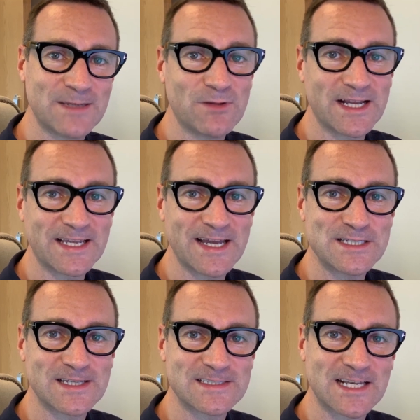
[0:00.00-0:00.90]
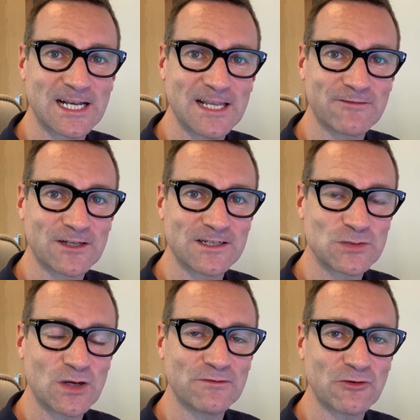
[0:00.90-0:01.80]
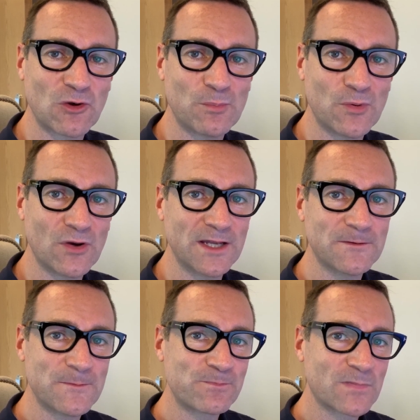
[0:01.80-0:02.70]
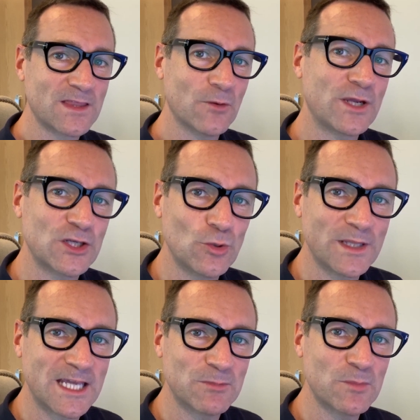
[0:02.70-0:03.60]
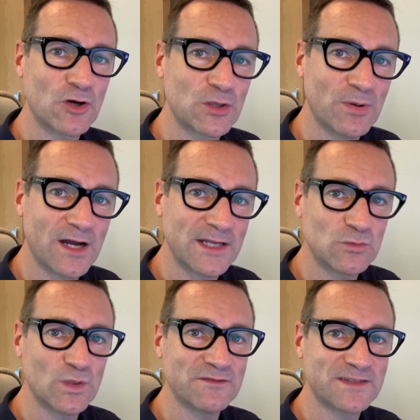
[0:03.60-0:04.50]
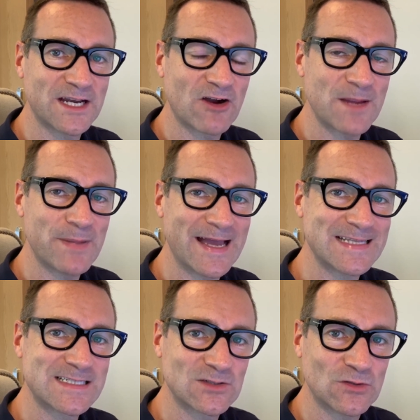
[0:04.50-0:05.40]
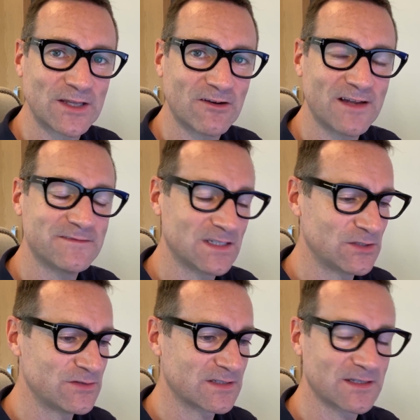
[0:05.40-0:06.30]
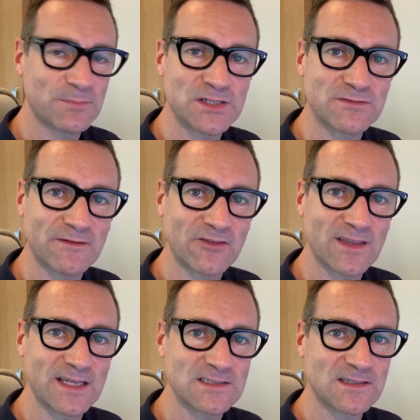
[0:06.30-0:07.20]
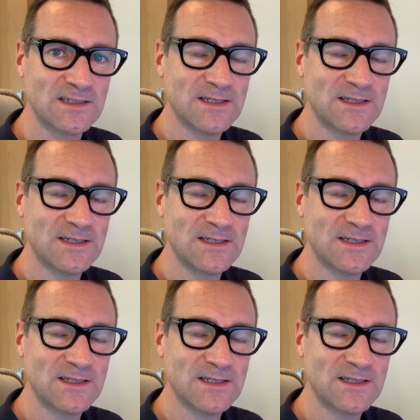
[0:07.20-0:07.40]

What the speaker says: In my case, that's an 11 and a 12-year-old boy. Now, we can normally keep them occupied with their iPads or their iPhones and a bunch of other things.